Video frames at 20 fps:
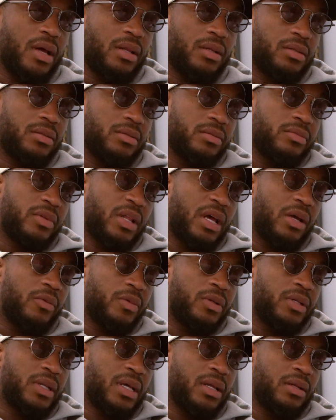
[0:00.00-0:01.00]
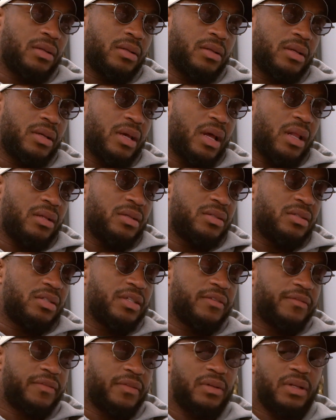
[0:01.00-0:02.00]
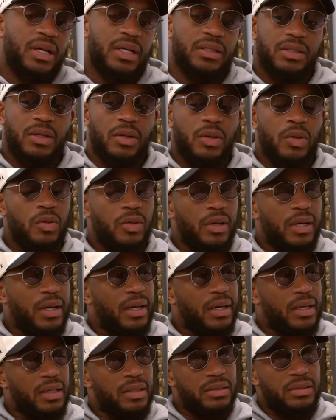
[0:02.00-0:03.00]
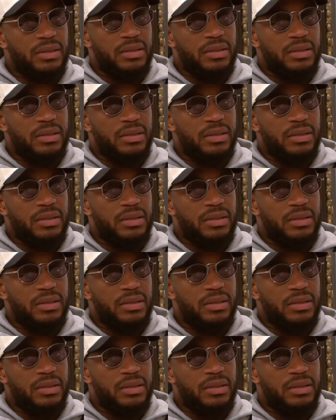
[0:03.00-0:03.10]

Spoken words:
I legit feel like the old guy.